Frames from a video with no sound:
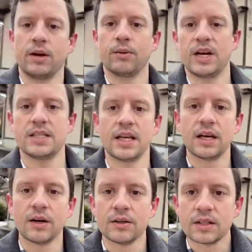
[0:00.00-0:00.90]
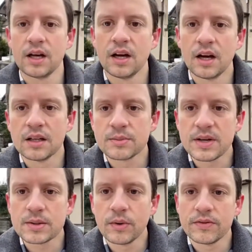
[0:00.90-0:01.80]
What I say goes.
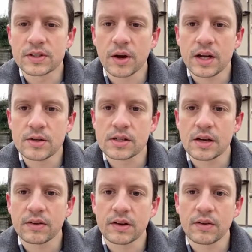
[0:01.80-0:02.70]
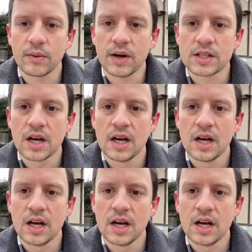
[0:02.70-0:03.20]
Splice and Woof is great, you should definitely give it a watch.